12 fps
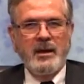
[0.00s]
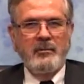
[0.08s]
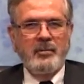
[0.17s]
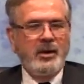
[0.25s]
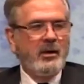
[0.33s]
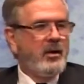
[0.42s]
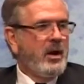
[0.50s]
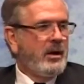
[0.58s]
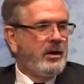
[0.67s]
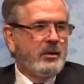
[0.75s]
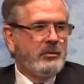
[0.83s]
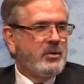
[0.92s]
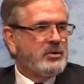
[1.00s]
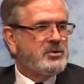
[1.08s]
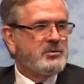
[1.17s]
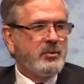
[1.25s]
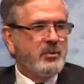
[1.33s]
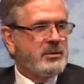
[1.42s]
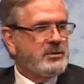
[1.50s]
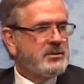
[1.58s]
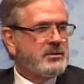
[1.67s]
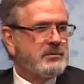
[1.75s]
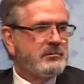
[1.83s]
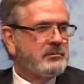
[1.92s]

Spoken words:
Played a lot of intramural sports.